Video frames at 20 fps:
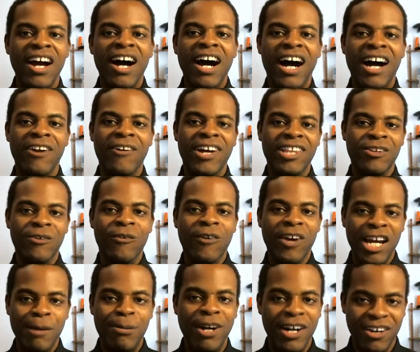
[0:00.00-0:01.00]
I don't have to
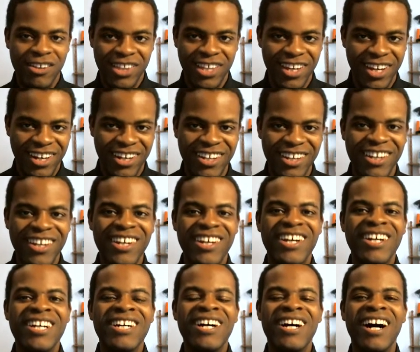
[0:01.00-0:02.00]
worry about that.
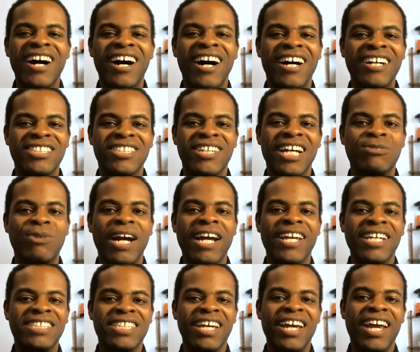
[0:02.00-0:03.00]
So that's why
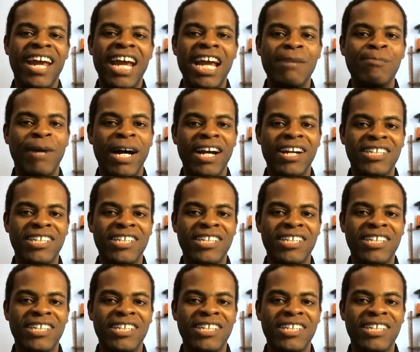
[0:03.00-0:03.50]
it gets an A-.